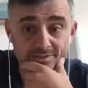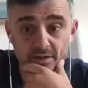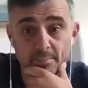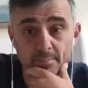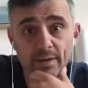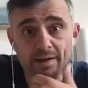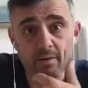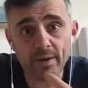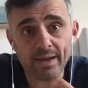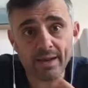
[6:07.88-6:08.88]
I mean,
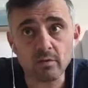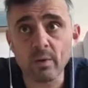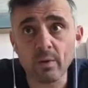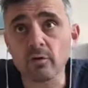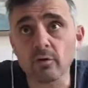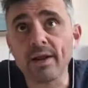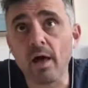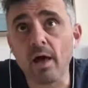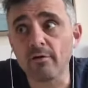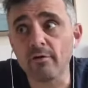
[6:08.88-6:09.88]
we had the great
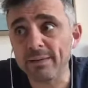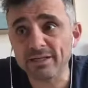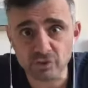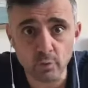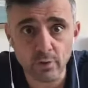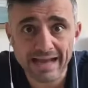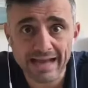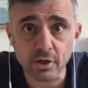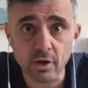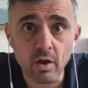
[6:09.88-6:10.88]
honor of Minnesota
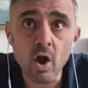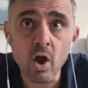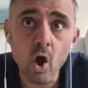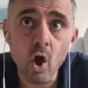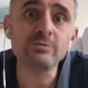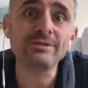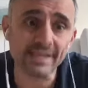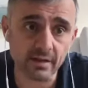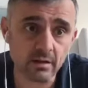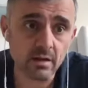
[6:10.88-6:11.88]
actually
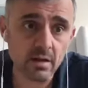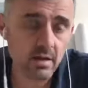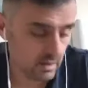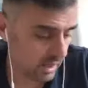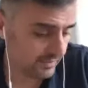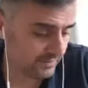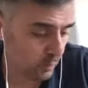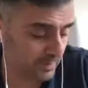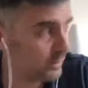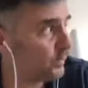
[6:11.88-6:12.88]
hosting
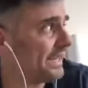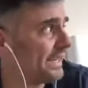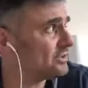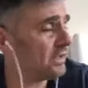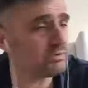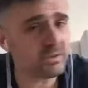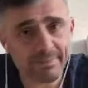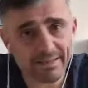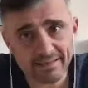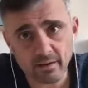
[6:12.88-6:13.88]
the opening weekend, so that was a
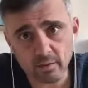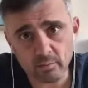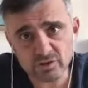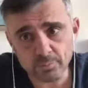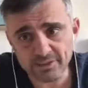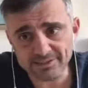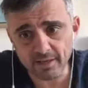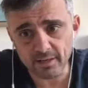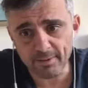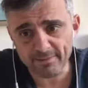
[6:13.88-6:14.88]
big deal, and I was super
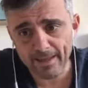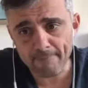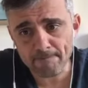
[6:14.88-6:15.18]
excited about that.